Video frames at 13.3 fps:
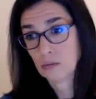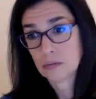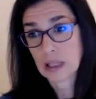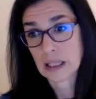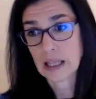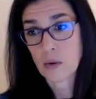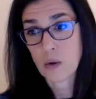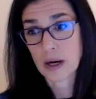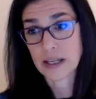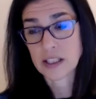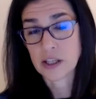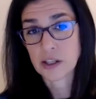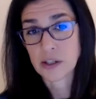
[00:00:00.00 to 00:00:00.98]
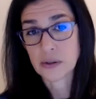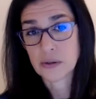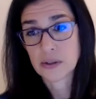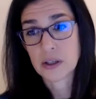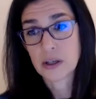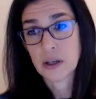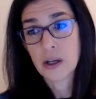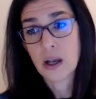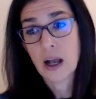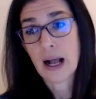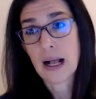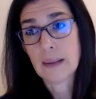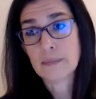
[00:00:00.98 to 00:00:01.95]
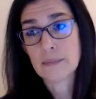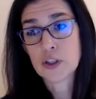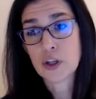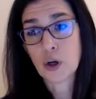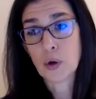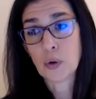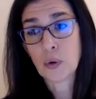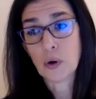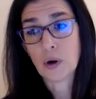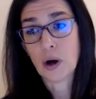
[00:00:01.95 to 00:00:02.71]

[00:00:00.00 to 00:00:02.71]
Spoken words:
wanted to use. So